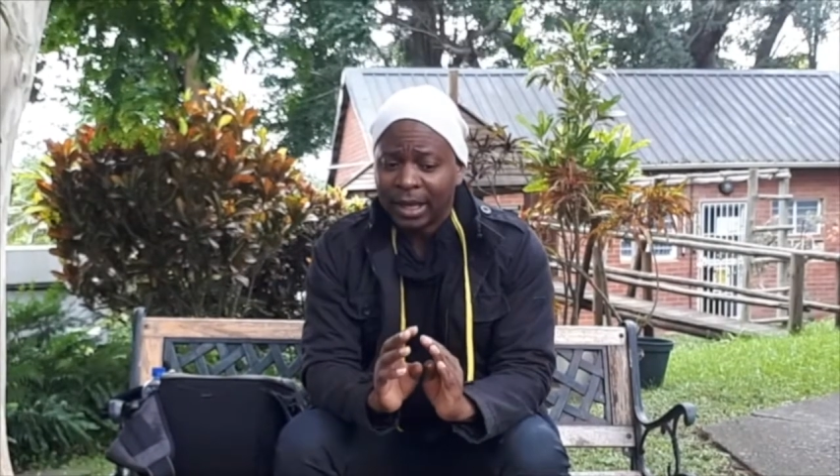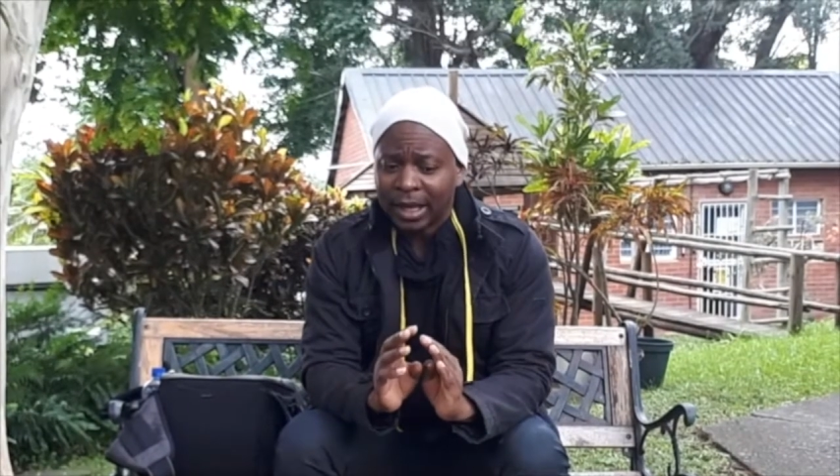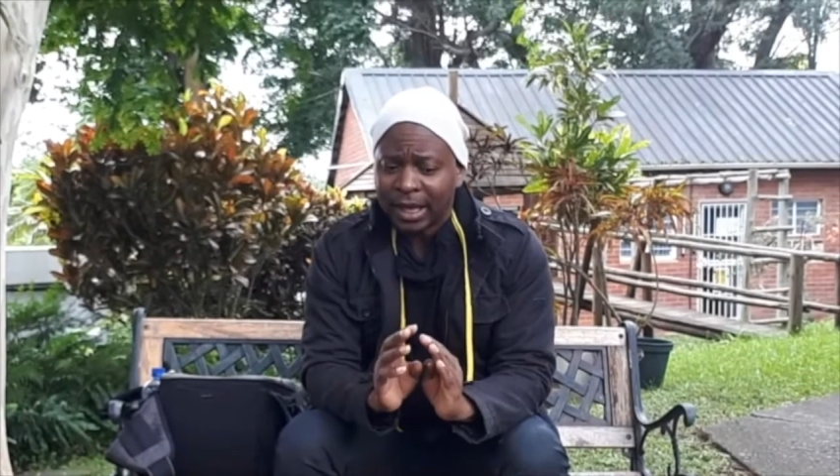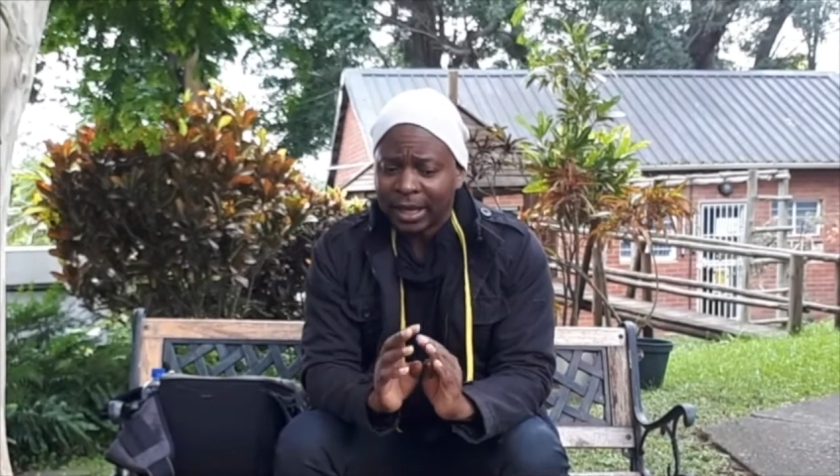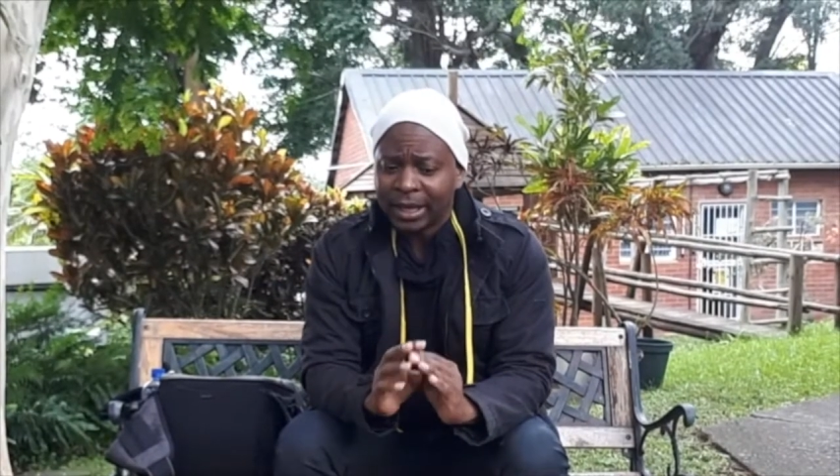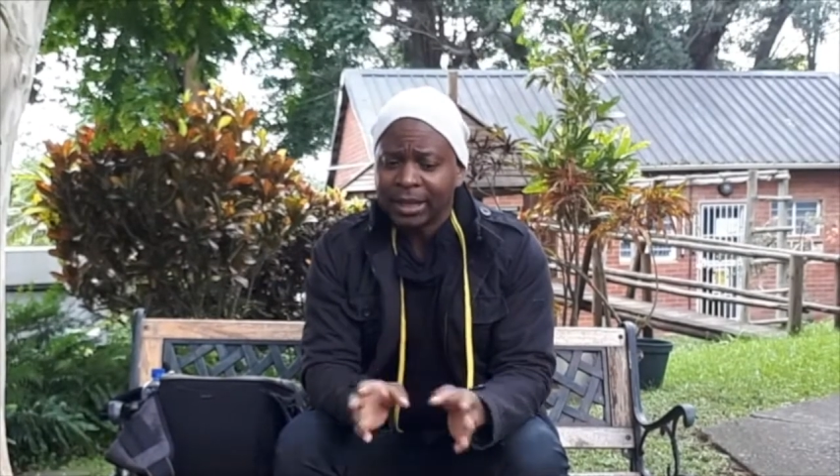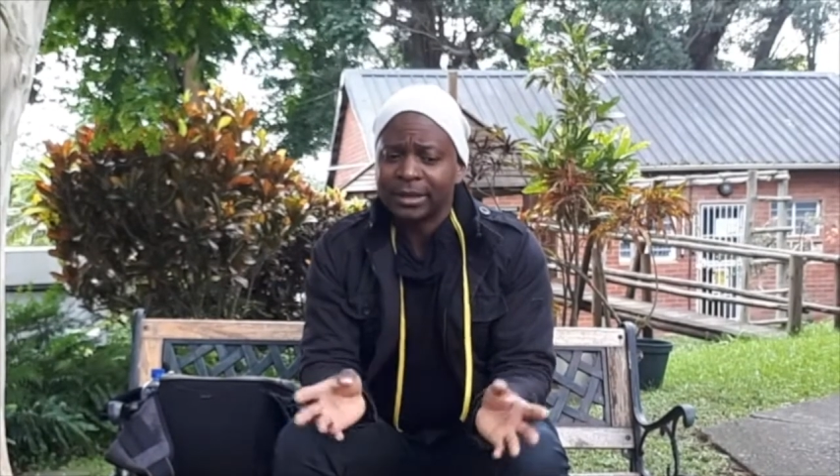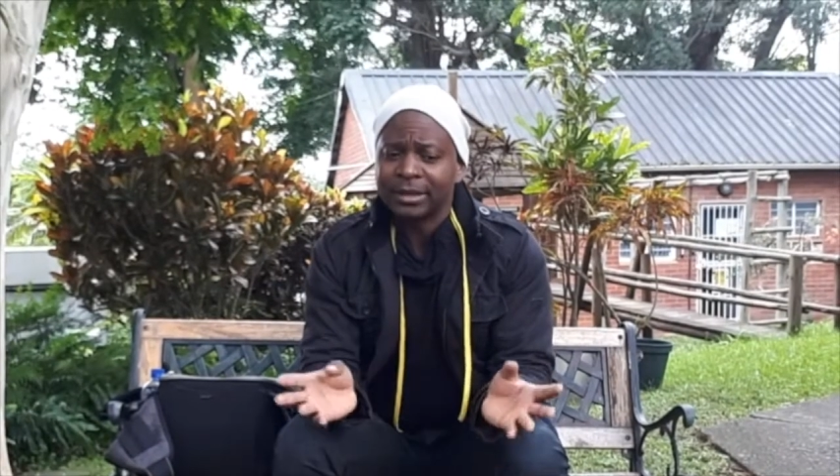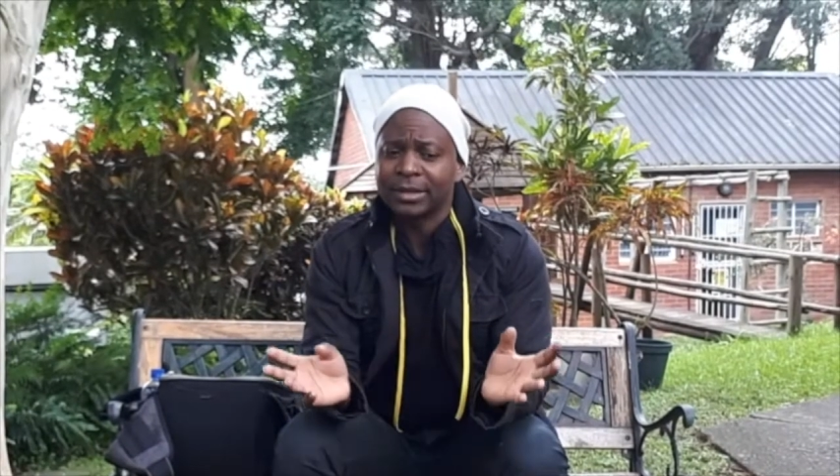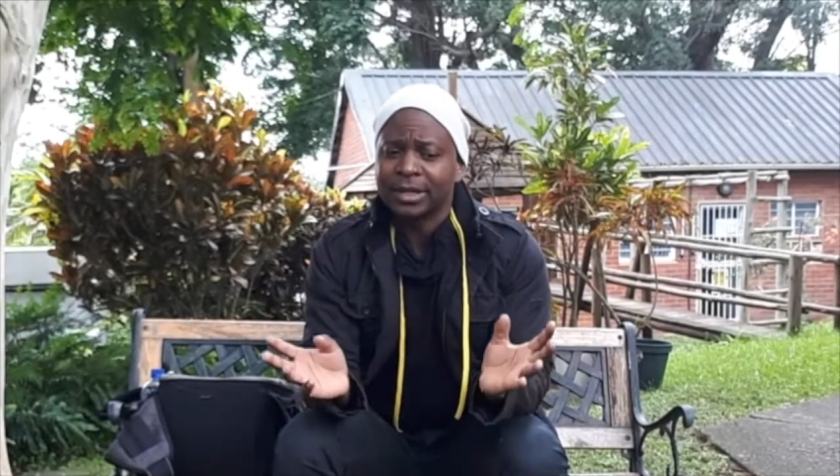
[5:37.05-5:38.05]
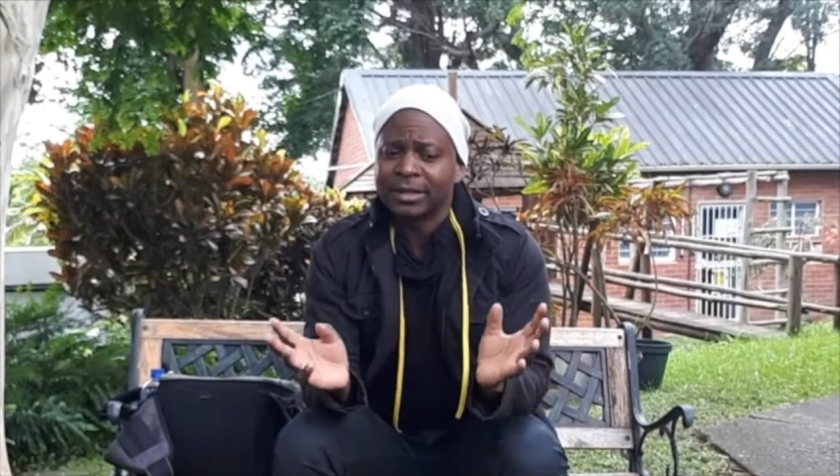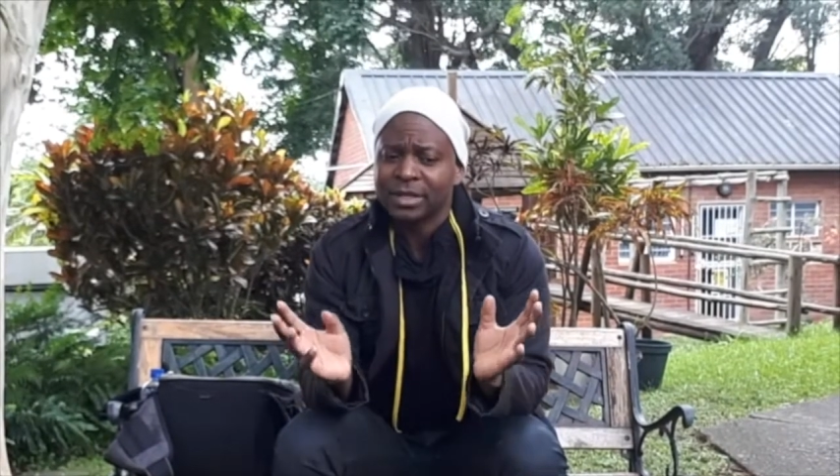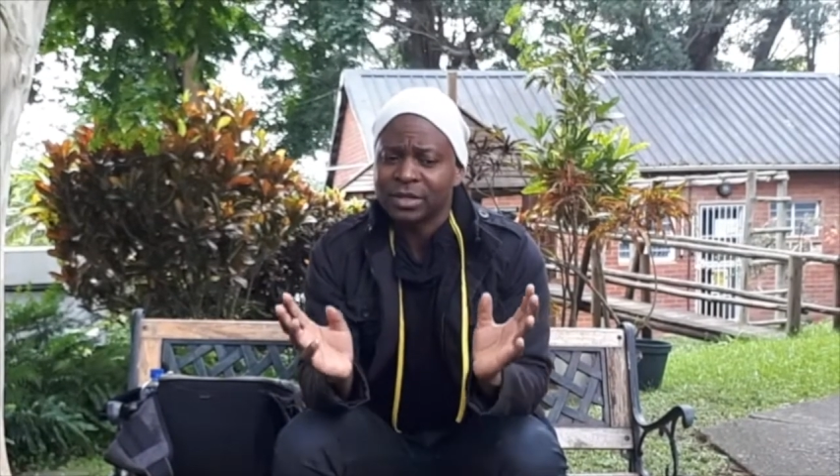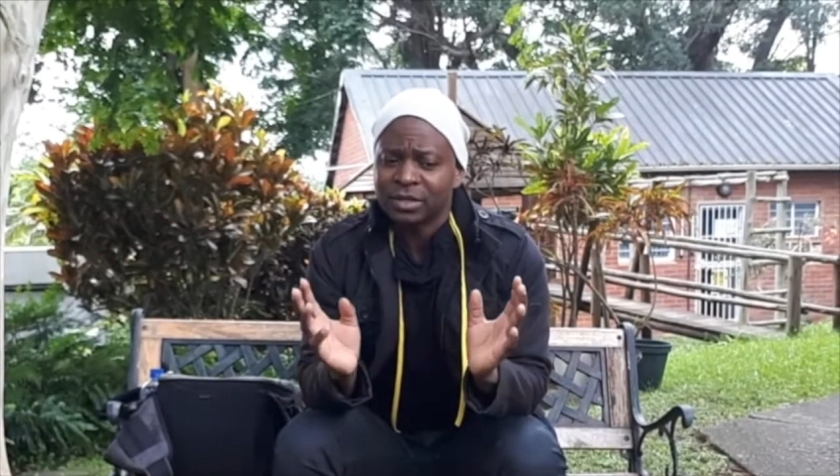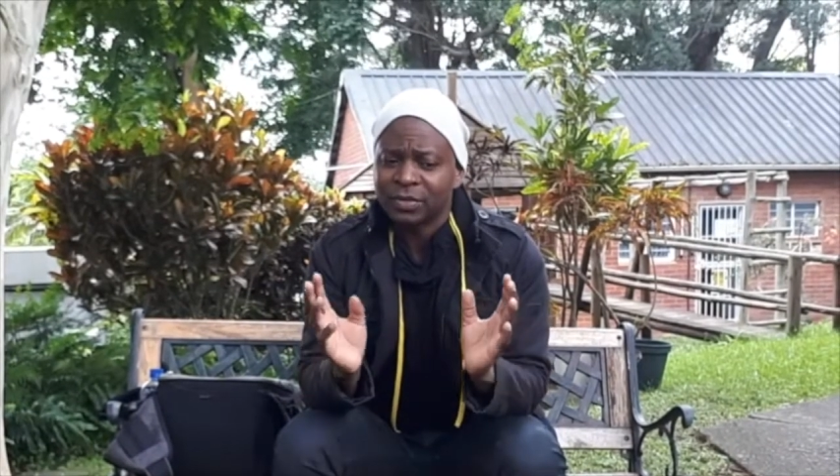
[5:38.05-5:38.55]
I had a
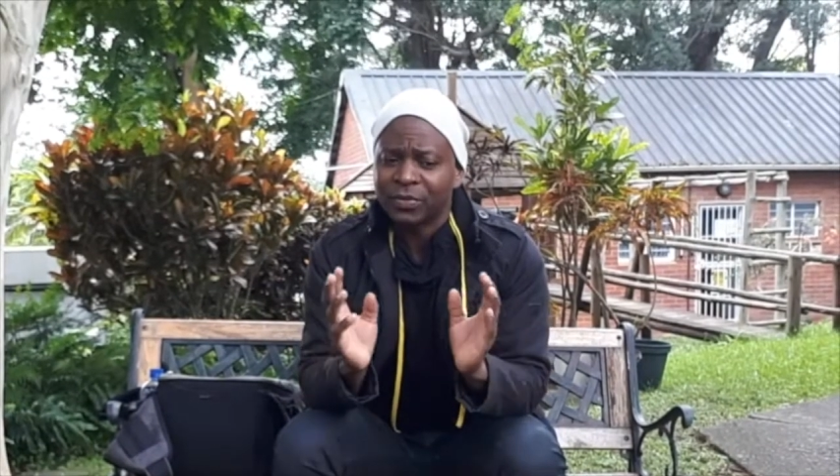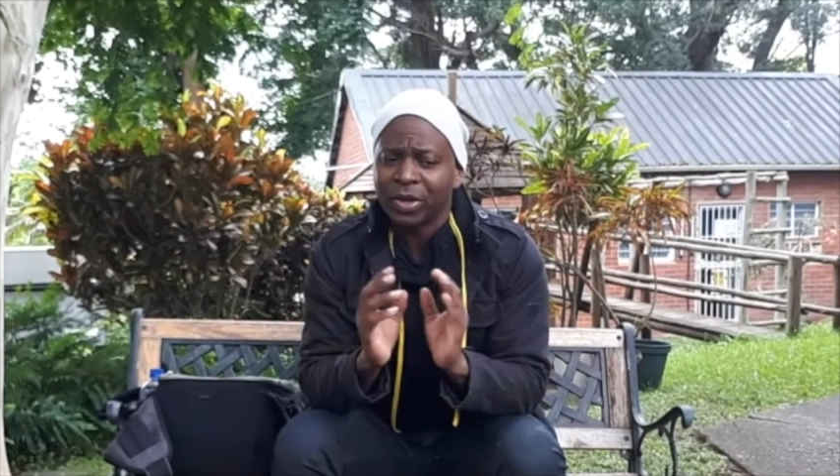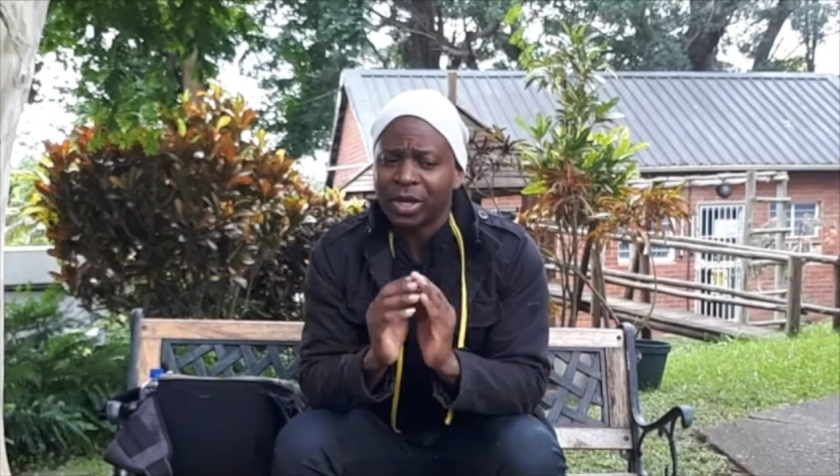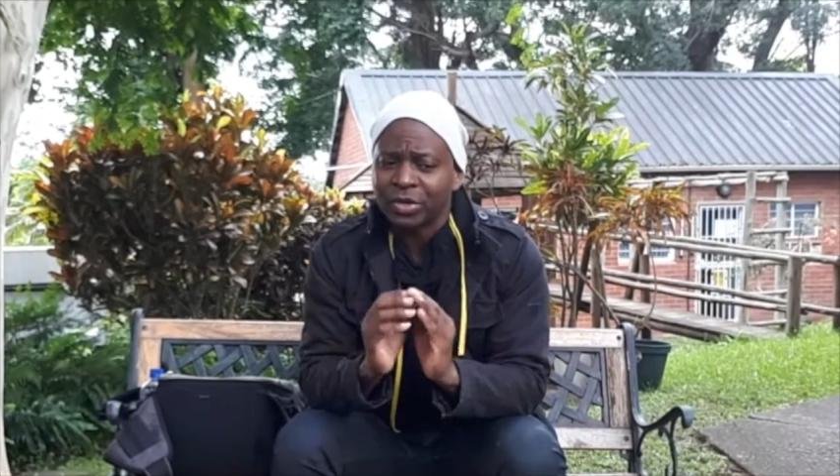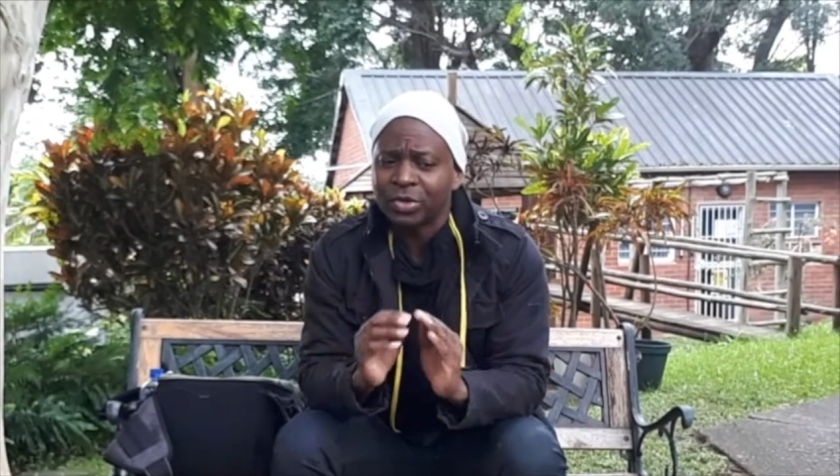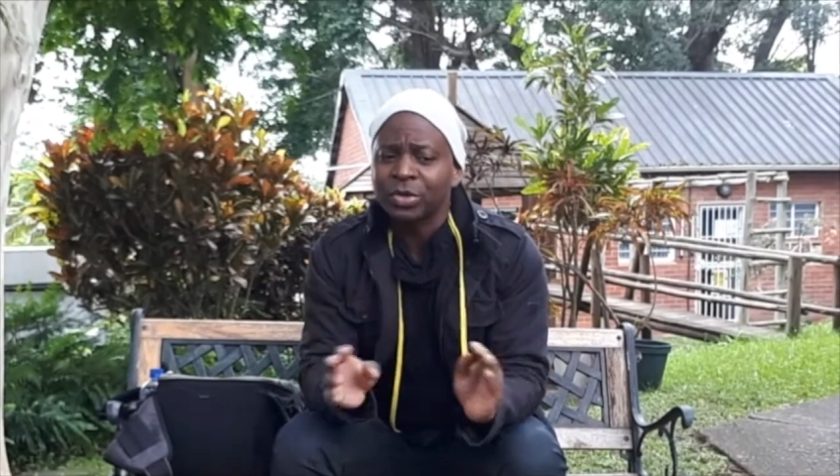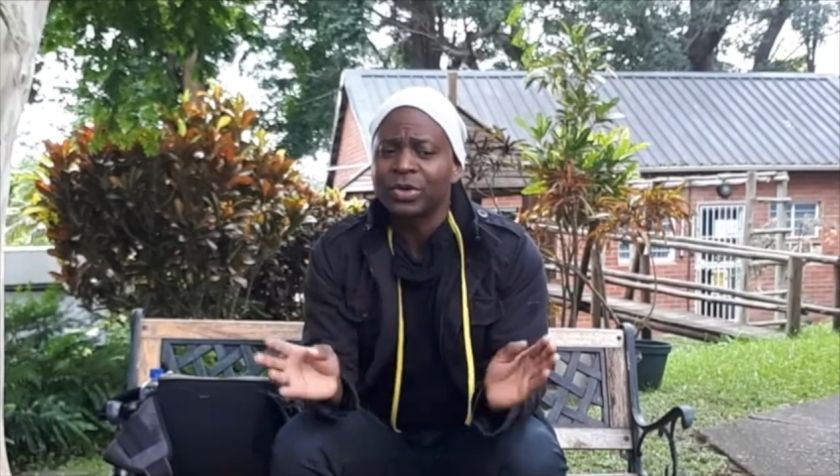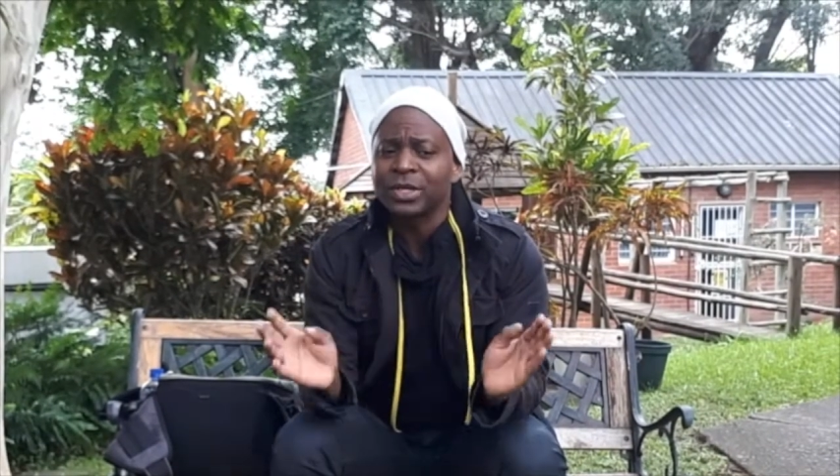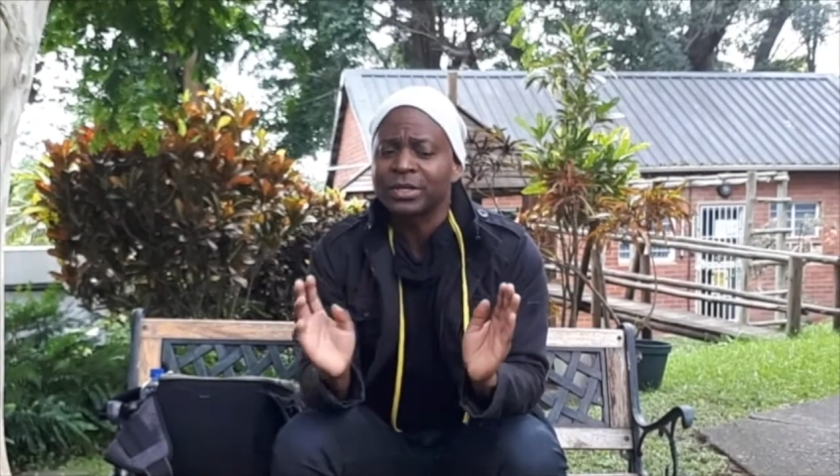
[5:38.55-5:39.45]
sense of reassurance